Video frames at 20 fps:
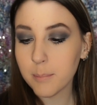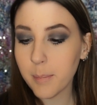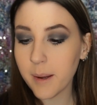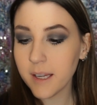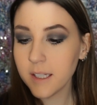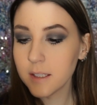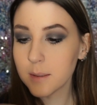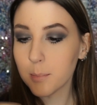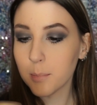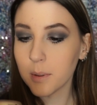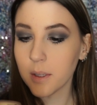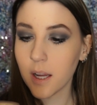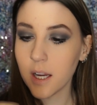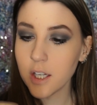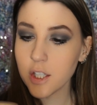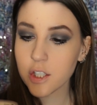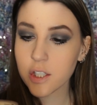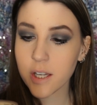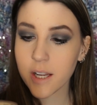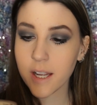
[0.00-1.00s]
Baked
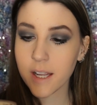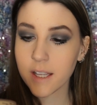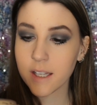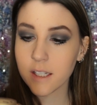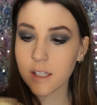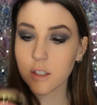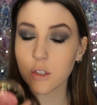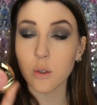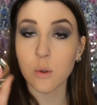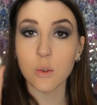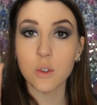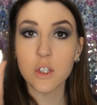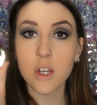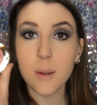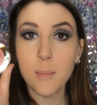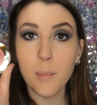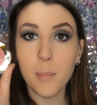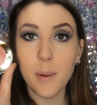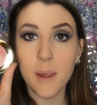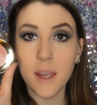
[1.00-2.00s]
Blush in
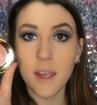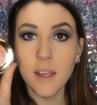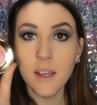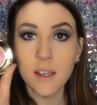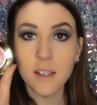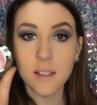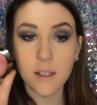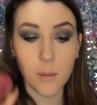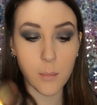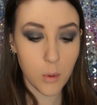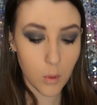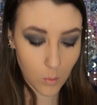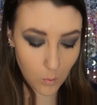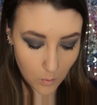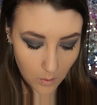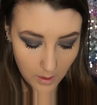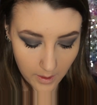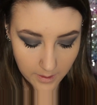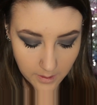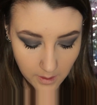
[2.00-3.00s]
Dolce Pink
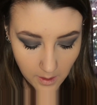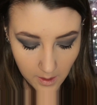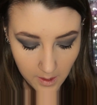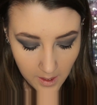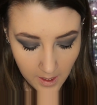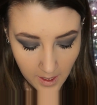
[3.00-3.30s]
#1.